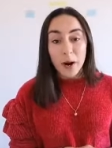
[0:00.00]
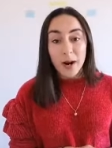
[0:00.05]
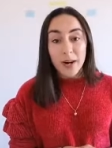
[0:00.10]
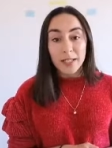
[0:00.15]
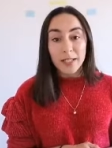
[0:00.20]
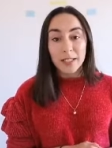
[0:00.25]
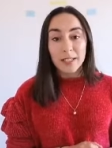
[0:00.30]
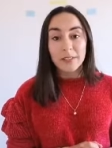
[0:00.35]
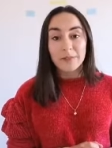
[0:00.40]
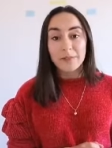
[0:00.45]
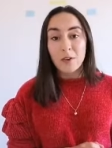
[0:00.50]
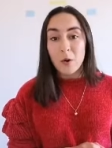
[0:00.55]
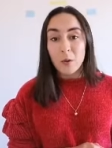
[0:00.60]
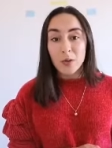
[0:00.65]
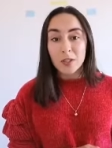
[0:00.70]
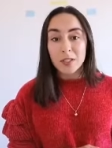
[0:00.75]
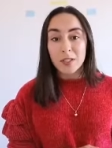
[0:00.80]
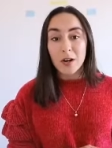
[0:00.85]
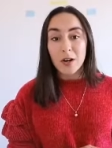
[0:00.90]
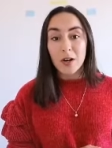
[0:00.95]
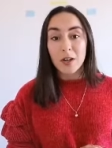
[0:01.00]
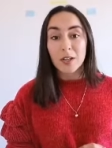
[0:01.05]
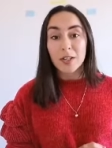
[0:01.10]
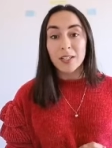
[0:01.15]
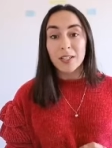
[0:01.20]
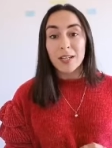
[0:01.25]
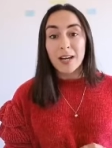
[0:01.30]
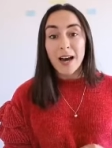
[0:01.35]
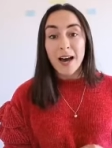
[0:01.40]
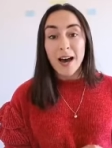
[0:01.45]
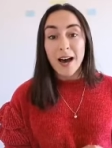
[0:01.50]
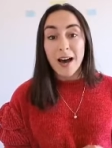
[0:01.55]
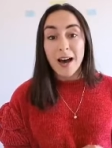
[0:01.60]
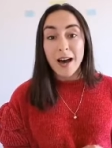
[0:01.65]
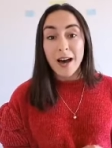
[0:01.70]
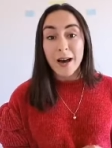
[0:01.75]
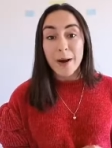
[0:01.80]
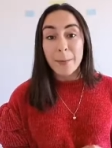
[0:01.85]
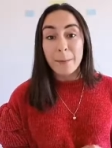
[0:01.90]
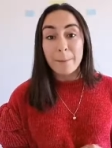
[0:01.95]
parties focus on
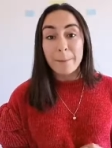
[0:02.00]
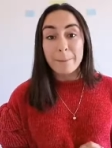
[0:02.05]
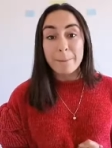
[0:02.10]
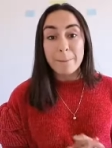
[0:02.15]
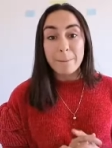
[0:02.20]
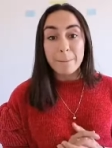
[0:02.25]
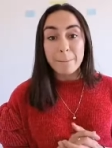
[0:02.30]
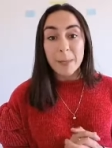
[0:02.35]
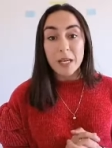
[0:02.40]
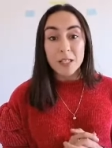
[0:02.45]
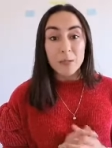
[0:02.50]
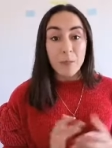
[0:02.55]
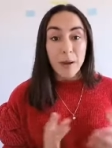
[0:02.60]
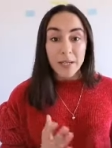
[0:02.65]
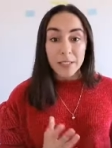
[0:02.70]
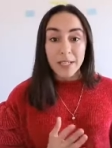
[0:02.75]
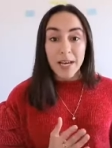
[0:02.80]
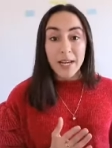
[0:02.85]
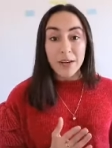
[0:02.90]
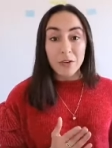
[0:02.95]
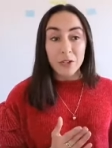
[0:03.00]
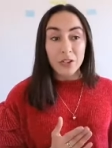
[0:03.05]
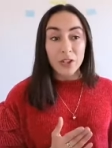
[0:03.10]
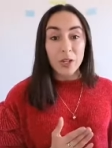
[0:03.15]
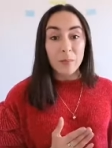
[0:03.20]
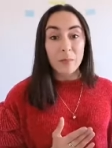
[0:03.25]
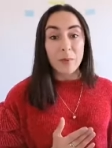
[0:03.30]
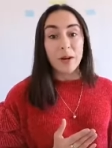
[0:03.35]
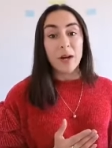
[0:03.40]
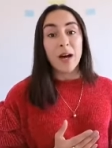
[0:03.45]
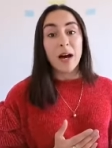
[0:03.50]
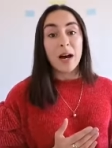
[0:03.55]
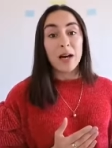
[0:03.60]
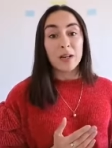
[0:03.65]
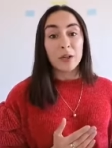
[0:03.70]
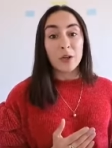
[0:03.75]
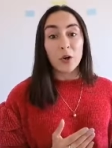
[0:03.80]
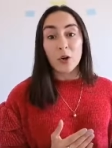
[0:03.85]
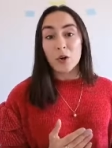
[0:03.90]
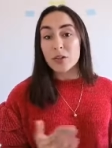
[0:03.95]
um, spectatorship
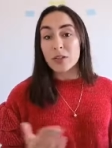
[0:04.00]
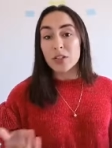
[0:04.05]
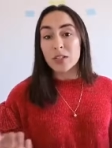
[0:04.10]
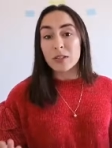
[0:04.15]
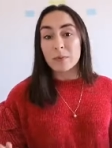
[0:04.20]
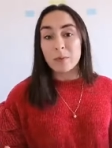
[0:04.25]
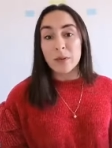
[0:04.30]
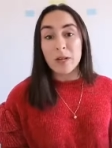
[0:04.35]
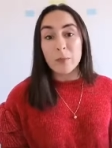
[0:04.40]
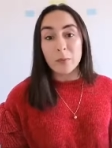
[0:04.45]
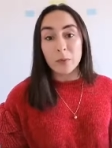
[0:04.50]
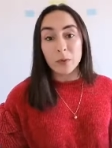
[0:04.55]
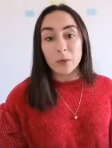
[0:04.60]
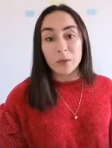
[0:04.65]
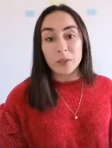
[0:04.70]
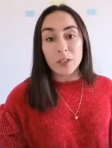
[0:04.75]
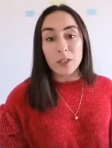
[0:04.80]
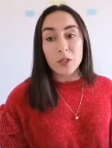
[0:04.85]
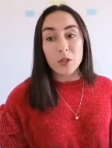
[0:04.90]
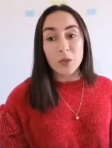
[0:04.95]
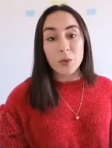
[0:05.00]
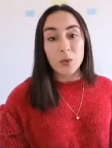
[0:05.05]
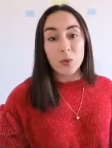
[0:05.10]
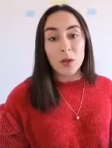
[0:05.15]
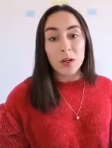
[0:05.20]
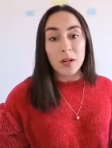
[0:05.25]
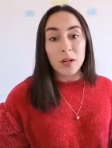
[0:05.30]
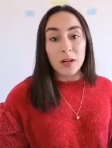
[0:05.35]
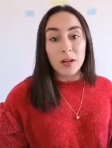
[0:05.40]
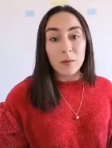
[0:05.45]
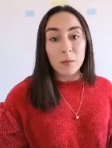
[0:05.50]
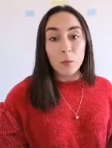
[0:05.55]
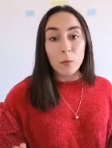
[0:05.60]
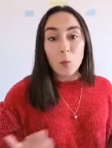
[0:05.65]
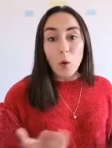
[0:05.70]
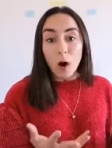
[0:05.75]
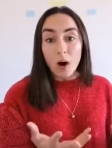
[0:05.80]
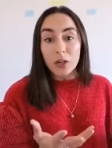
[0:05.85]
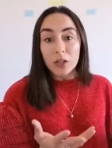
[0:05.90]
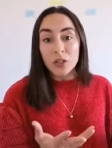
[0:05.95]
and encouraging people to
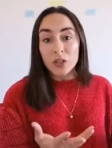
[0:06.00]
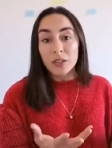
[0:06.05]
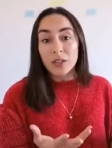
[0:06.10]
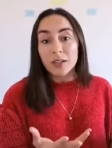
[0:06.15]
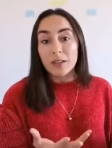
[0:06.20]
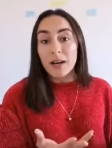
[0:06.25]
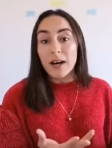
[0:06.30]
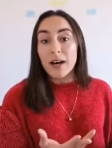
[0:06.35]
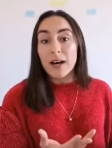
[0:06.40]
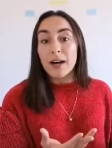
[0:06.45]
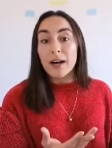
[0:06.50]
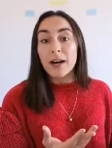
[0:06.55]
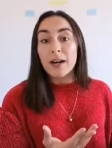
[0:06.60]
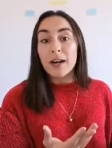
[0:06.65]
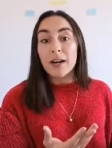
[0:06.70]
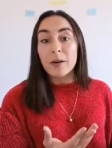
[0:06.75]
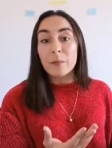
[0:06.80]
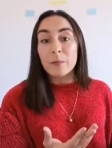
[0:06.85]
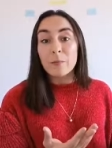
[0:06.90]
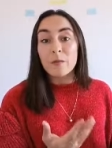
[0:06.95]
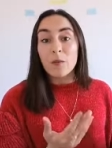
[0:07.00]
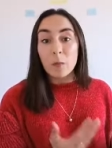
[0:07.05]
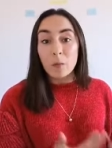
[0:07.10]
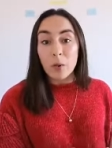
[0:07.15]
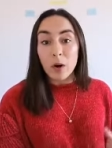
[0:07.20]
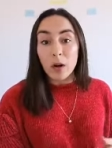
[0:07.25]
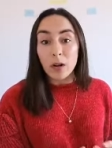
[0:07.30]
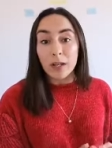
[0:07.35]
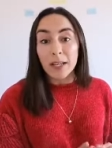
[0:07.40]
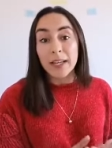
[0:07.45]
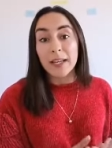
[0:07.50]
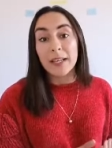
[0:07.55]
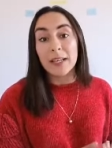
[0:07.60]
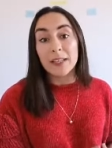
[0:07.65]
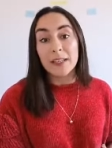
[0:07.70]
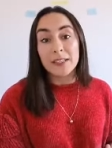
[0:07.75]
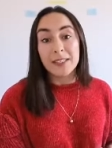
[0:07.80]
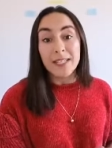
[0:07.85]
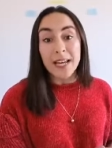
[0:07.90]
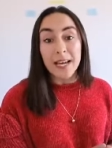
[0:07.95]
watch um, football
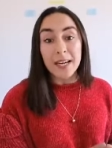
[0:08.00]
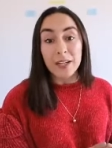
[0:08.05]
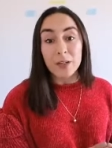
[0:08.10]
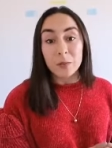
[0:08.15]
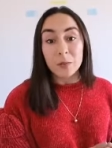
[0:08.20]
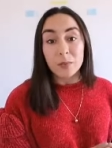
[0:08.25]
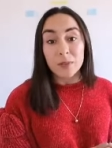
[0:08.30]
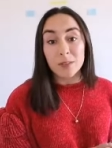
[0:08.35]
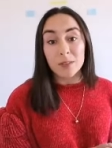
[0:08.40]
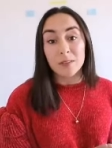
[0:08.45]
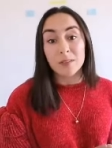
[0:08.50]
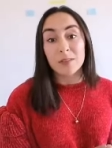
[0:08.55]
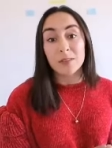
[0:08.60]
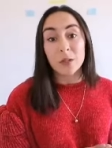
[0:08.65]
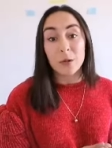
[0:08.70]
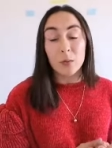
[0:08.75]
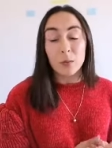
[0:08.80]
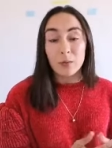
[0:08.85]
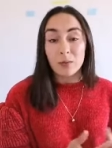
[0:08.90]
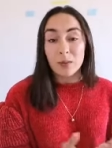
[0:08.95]
in stadiums. So